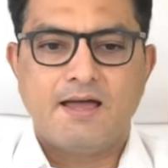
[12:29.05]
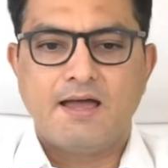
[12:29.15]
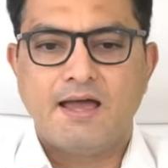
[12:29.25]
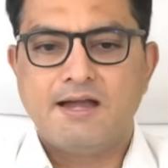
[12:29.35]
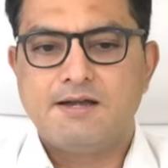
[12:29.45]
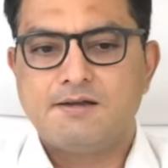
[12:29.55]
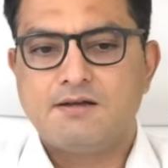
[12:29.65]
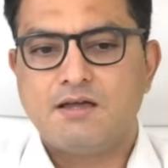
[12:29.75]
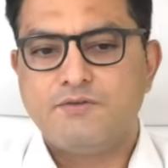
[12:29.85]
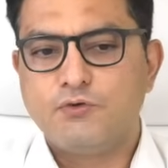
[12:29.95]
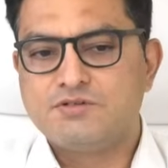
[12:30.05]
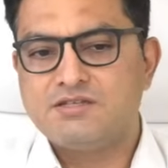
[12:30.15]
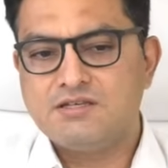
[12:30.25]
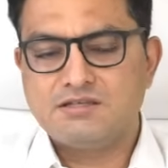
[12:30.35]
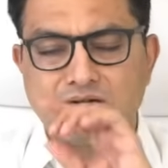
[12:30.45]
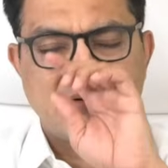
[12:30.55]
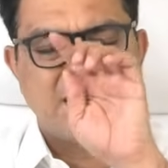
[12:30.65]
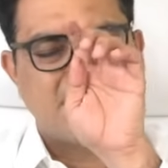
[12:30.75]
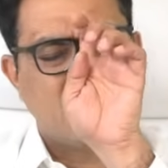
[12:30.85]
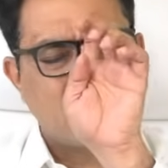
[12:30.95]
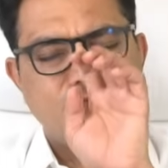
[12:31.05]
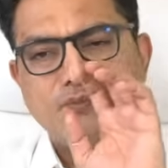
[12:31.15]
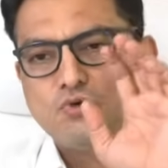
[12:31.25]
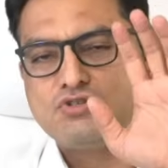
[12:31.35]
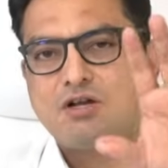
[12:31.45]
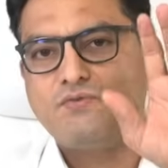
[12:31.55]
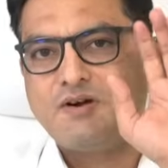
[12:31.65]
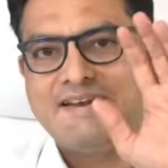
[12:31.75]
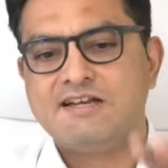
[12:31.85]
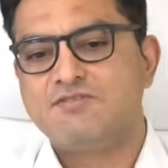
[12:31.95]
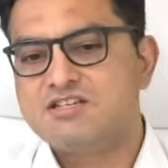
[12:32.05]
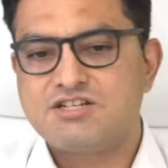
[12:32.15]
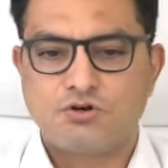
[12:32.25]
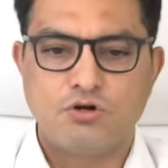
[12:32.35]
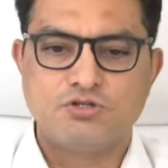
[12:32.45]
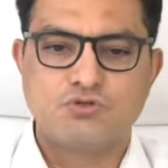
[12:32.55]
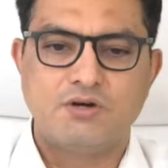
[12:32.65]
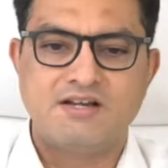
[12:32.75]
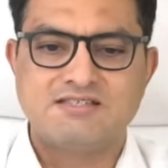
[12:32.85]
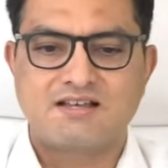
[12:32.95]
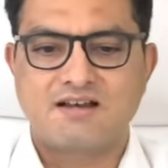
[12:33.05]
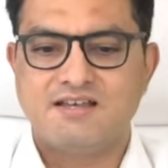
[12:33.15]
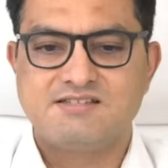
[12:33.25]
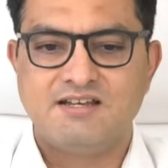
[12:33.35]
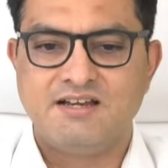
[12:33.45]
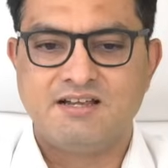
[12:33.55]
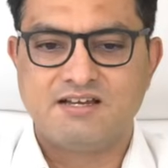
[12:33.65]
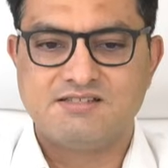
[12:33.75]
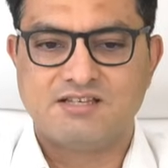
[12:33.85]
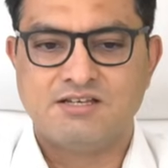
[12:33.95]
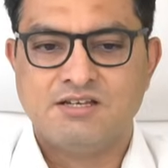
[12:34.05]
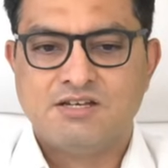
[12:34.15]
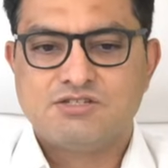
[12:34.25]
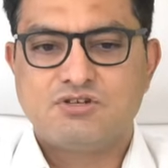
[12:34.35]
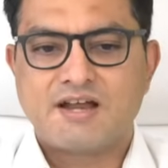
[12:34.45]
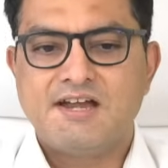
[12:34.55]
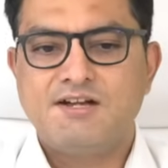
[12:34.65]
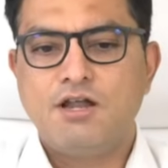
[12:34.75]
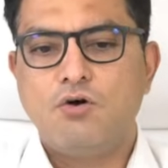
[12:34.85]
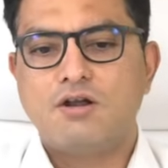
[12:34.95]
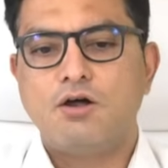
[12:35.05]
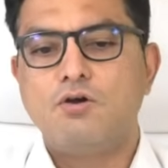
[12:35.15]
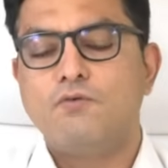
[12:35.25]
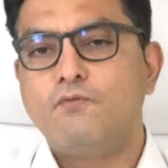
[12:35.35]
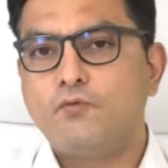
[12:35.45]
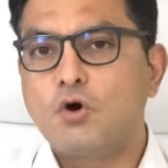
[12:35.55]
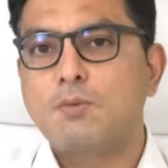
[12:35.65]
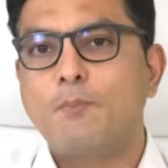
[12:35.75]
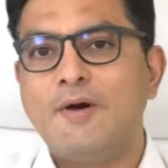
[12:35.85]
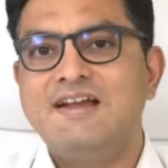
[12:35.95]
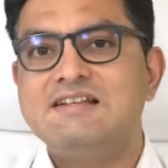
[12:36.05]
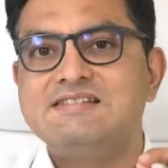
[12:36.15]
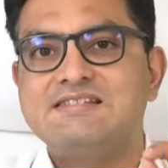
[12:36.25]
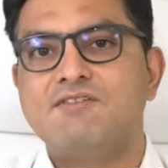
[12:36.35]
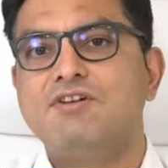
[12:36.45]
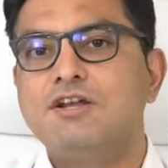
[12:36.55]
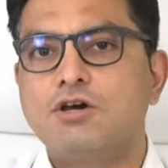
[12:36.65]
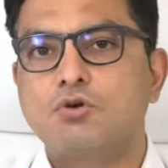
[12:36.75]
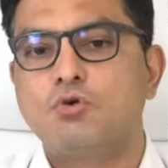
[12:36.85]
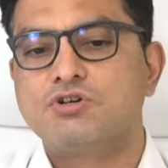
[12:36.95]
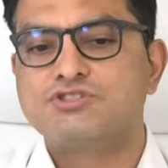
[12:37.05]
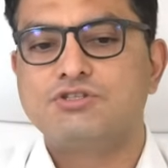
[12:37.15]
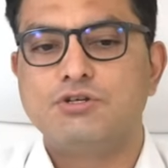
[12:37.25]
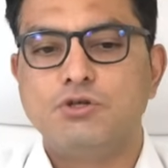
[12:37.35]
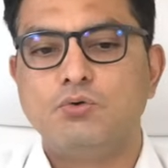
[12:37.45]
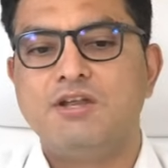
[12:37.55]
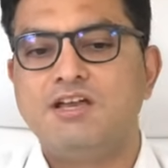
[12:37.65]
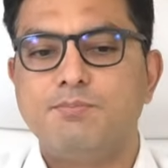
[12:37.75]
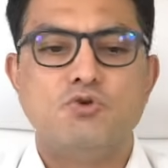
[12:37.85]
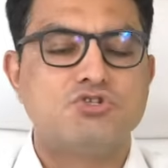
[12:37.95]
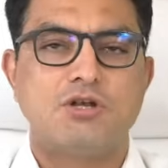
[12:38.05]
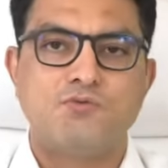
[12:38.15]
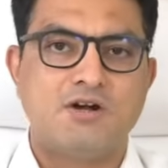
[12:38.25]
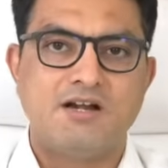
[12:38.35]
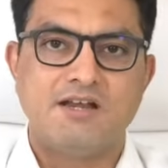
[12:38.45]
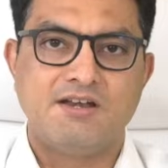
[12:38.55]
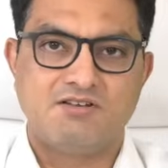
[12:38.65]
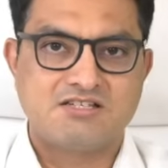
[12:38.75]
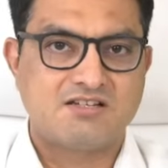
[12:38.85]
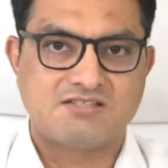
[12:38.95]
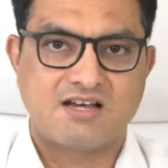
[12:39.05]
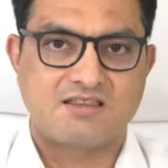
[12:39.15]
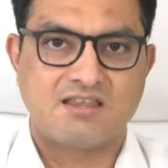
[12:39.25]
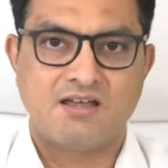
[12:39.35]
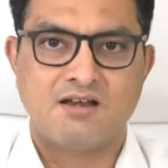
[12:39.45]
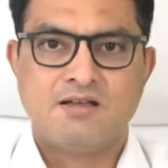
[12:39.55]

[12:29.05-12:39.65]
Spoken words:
And if you see the number of mutual fund investor also, it is crazily increasing. So right now around 4.7 crores unique mutual fund investors are there.